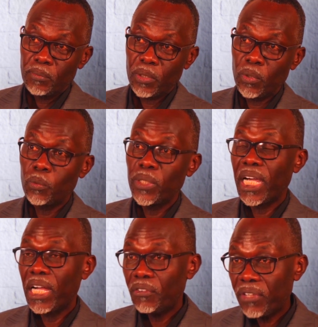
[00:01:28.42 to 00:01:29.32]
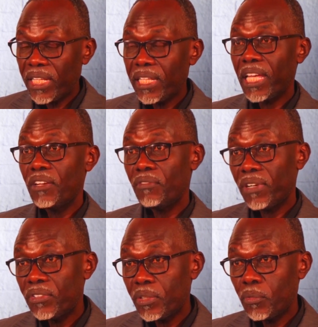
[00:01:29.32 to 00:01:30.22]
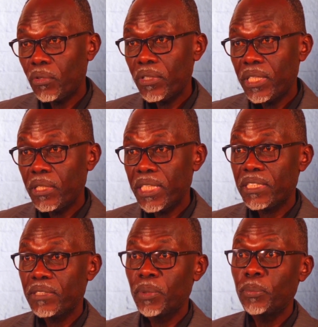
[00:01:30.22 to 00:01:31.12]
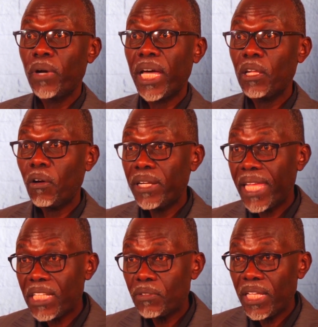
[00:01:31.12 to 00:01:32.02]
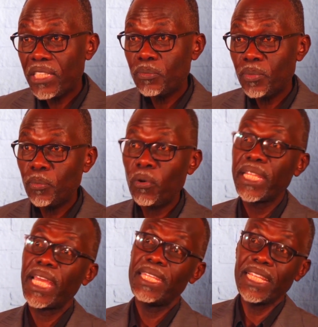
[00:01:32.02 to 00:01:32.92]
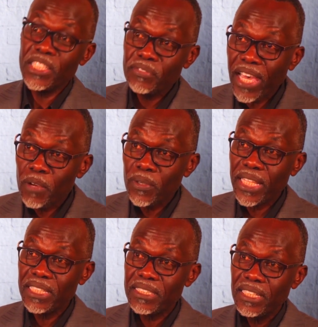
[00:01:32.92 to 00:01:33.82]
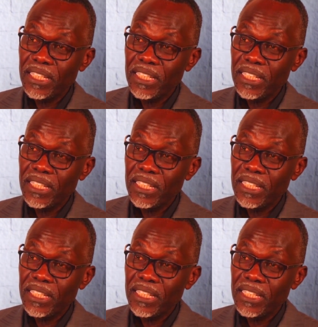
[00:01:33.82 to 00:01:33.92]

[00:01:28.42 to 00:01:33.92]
But when we are real and vulnerable, people can connect with us, people can identify with us,